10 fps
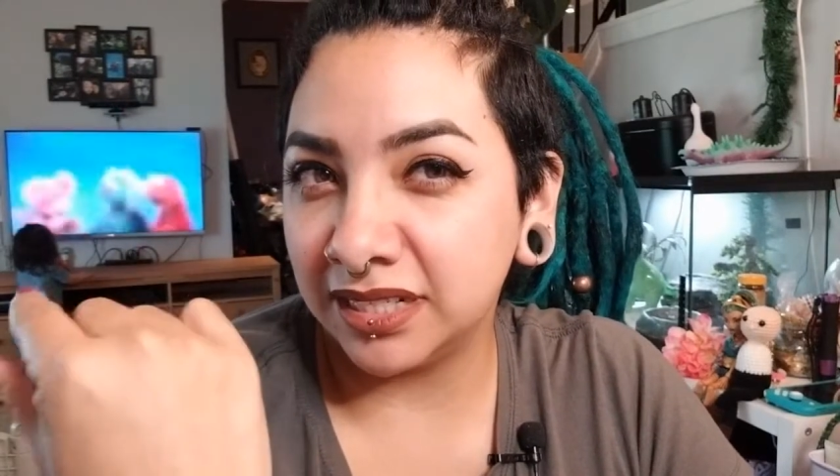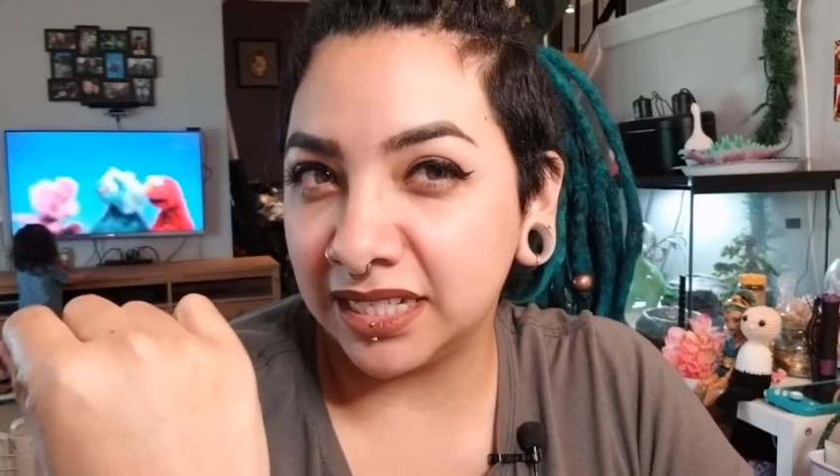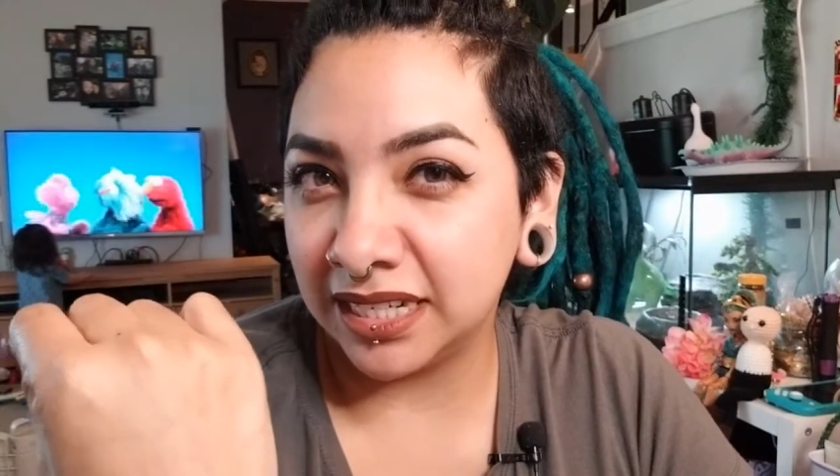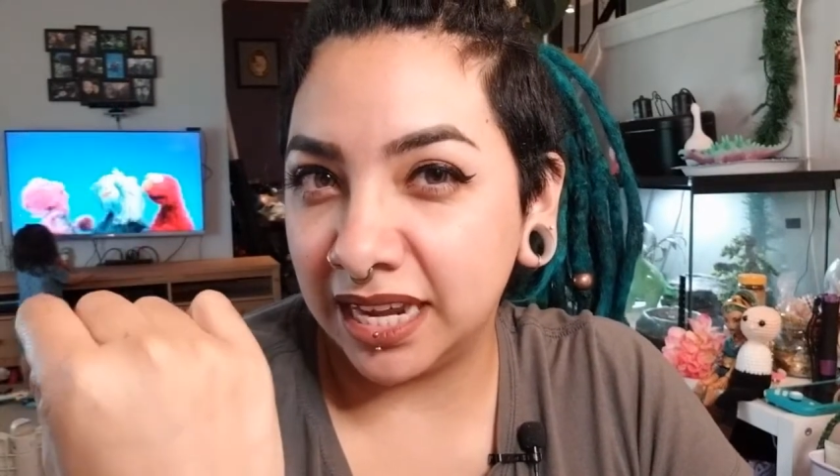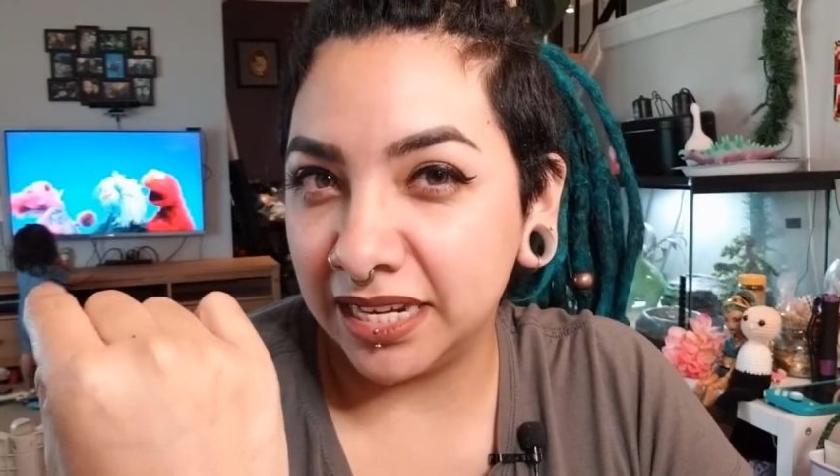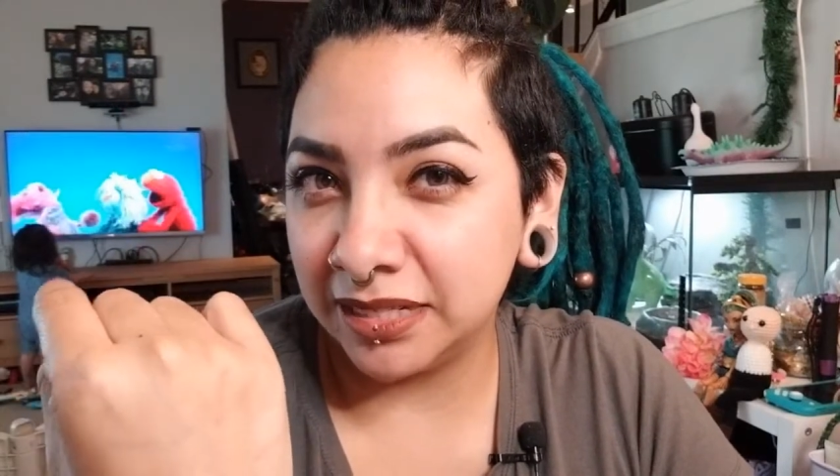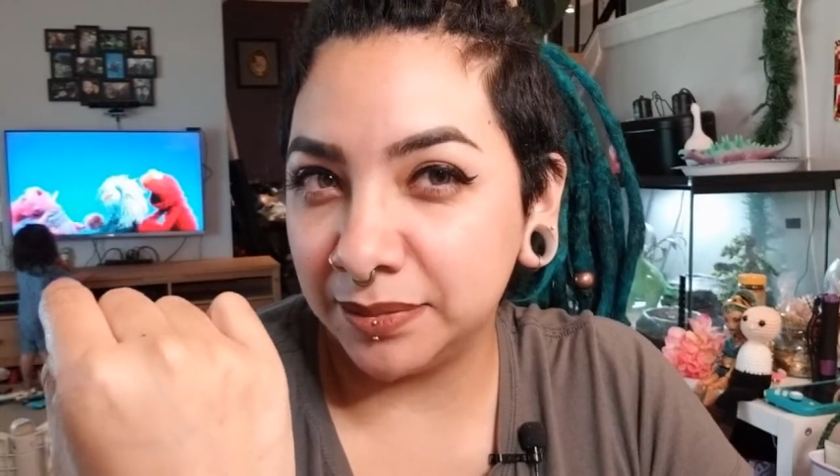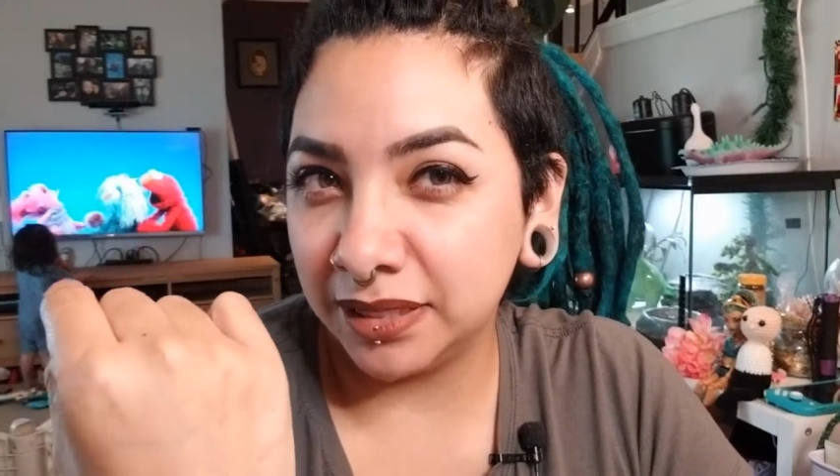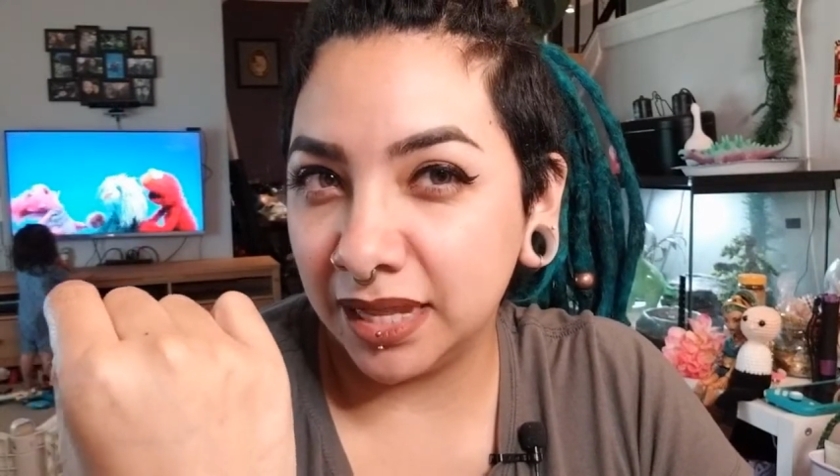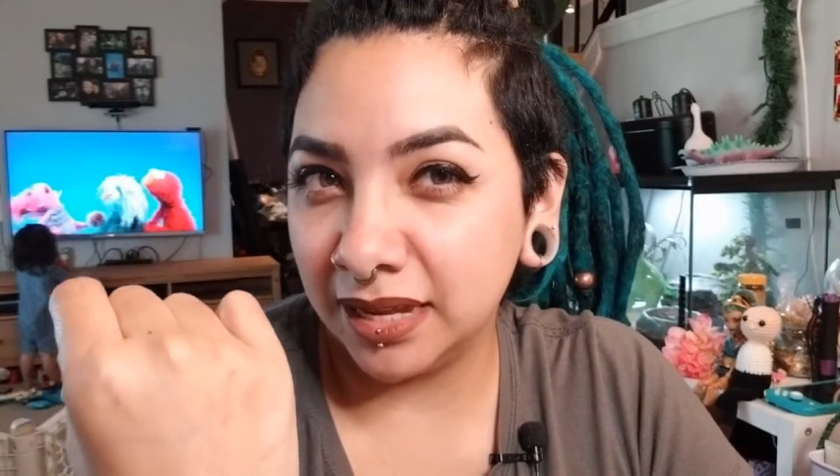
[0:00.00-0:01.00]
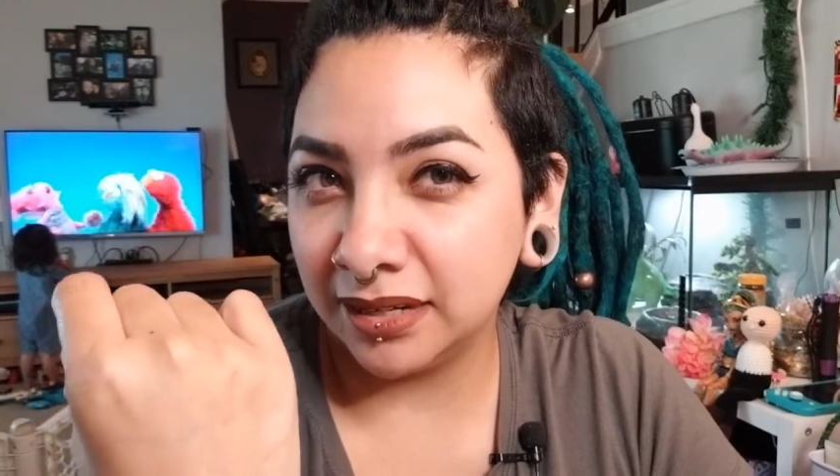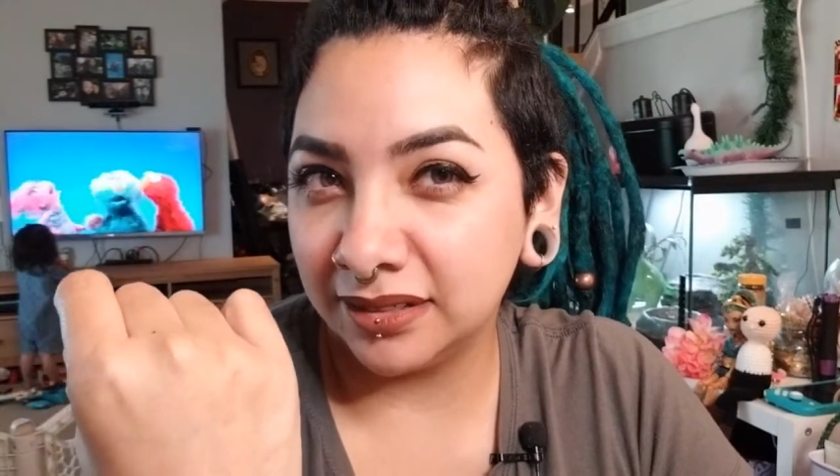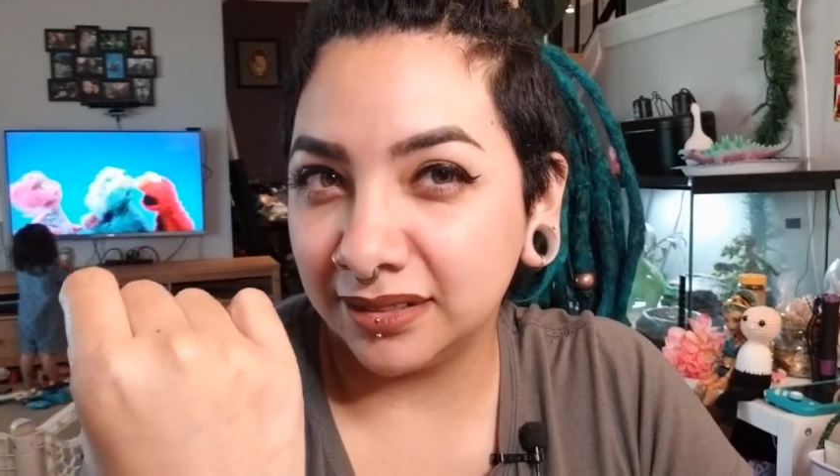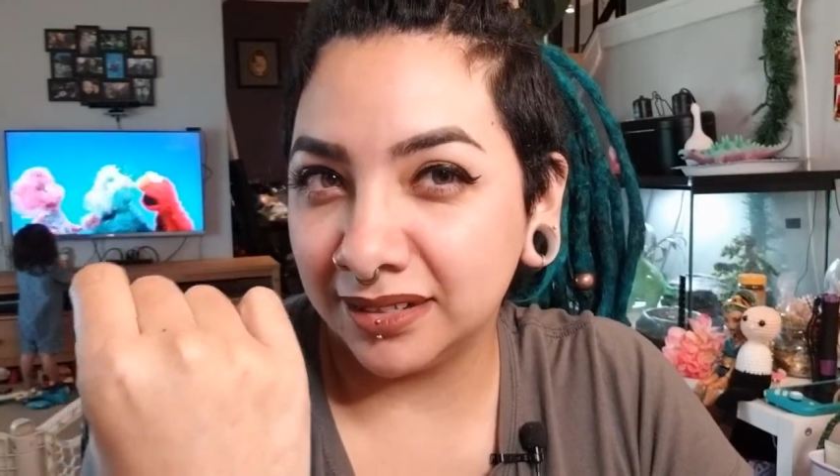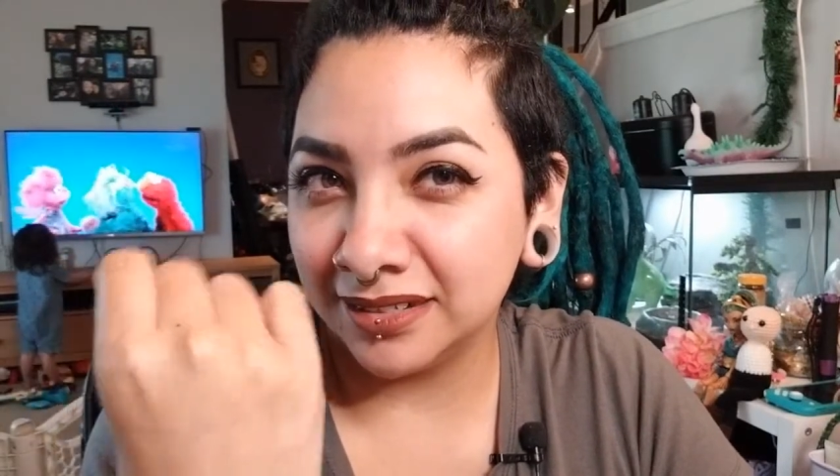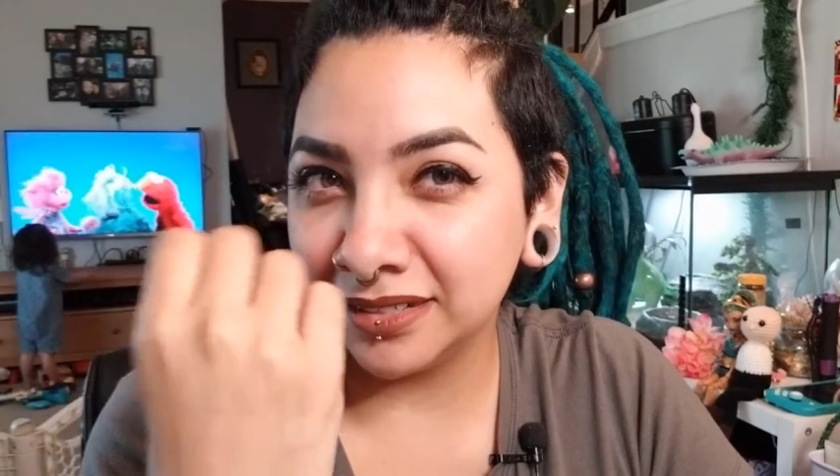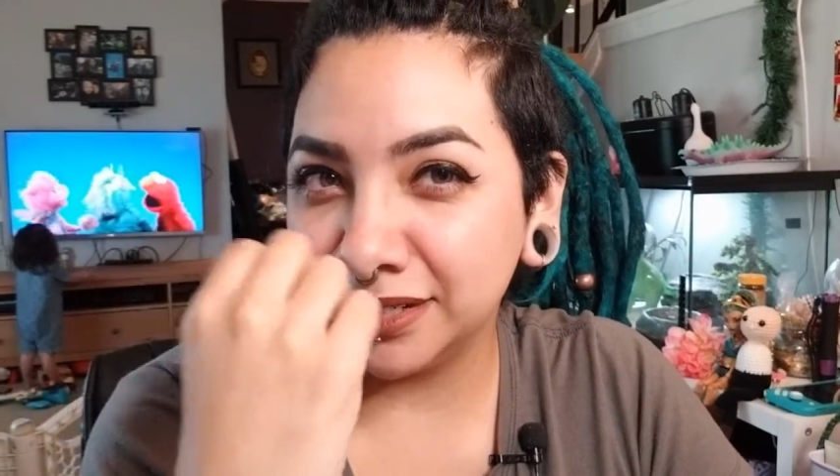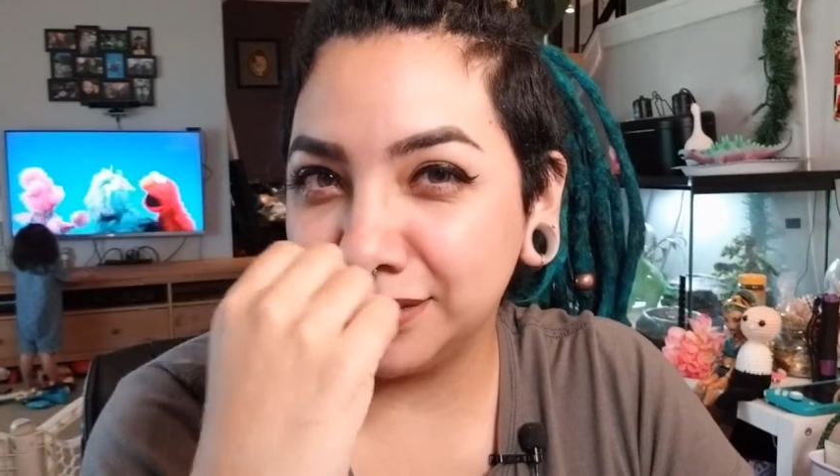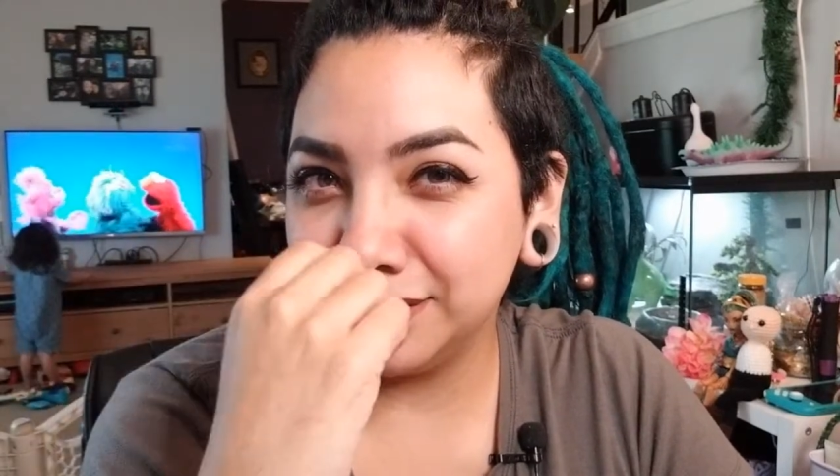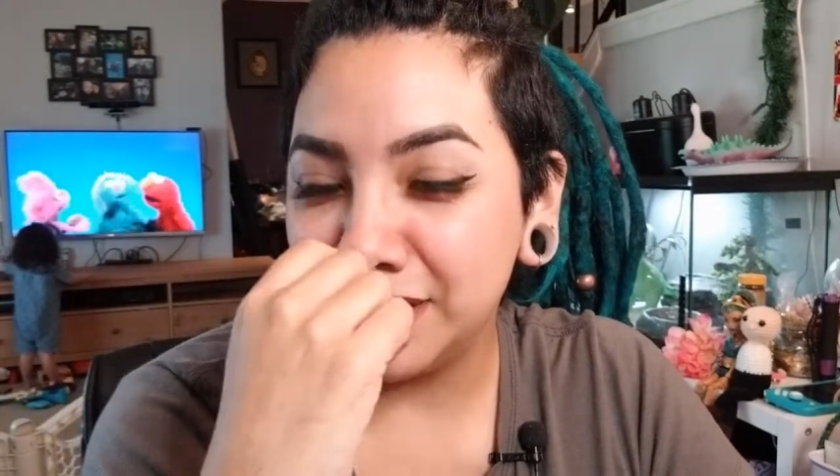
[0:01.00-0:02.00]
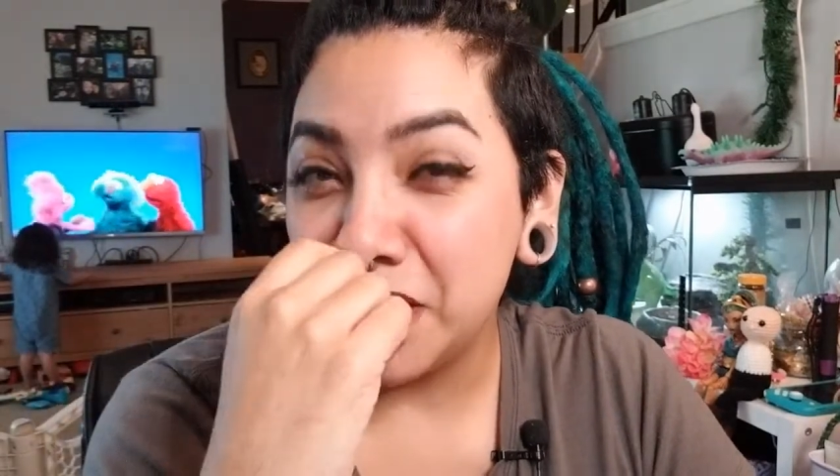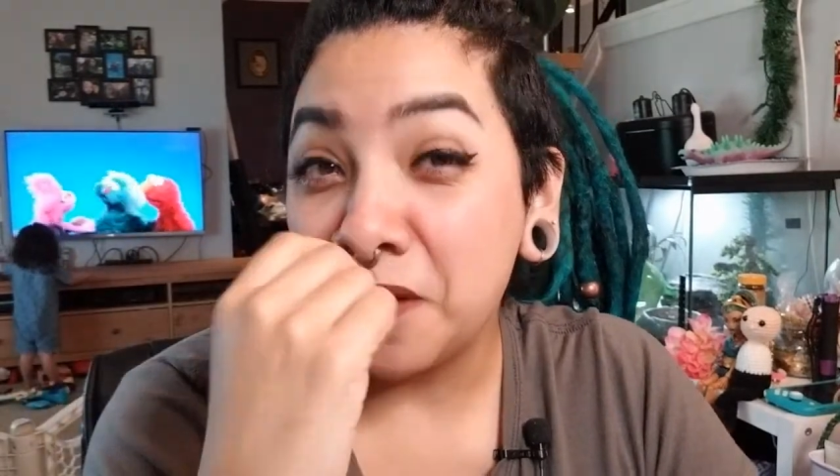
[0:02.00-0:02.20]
and today it's been that also.